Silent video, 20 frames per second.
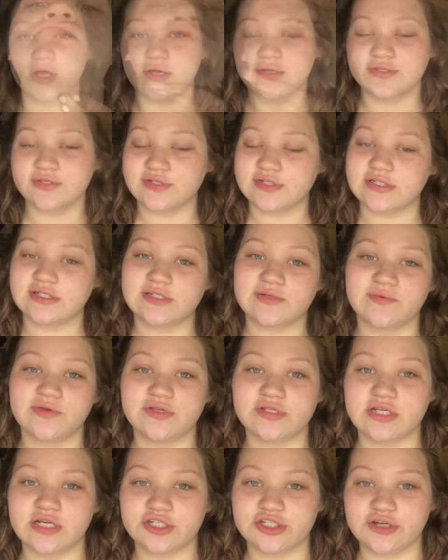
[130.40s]
So since I'm
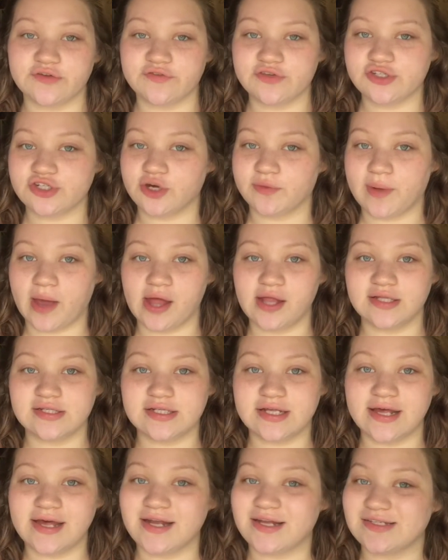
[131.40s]
using a Jeffree Star palette
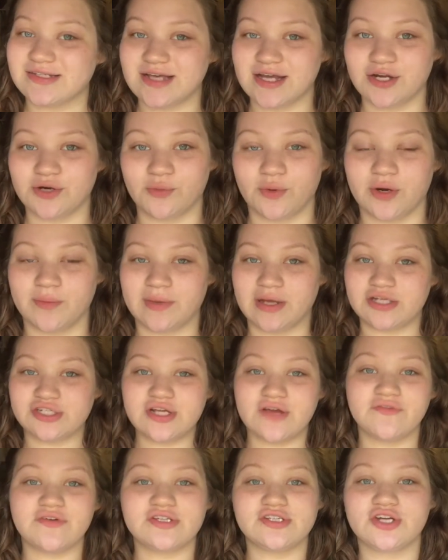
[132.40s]
today, I decided to wear my
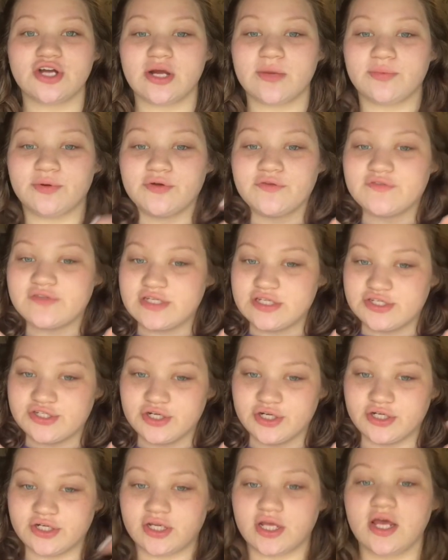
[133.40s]
Jeffree Star approved
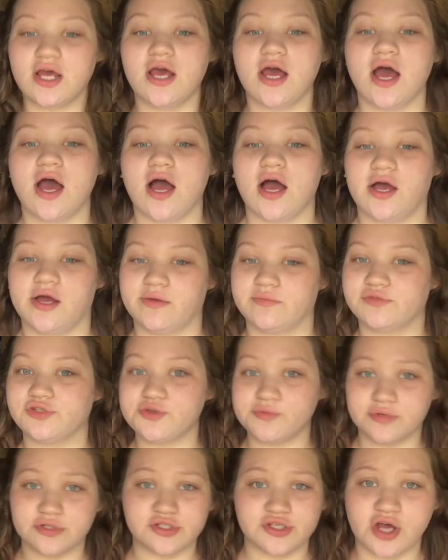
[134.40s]
t-shirt.
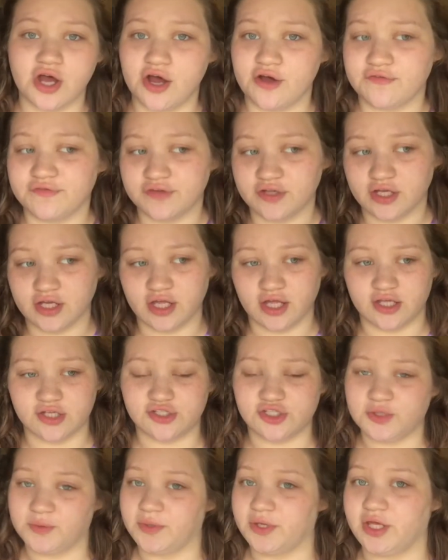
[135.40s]
Super soft,
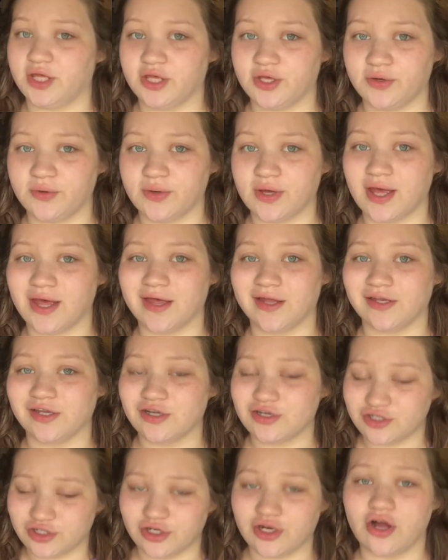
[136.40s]
super cute, and
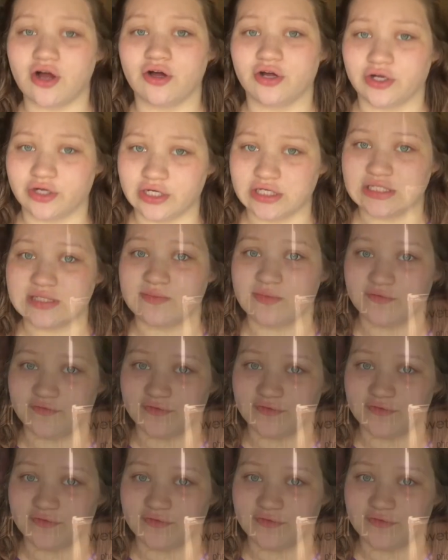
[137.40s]
I'll go get some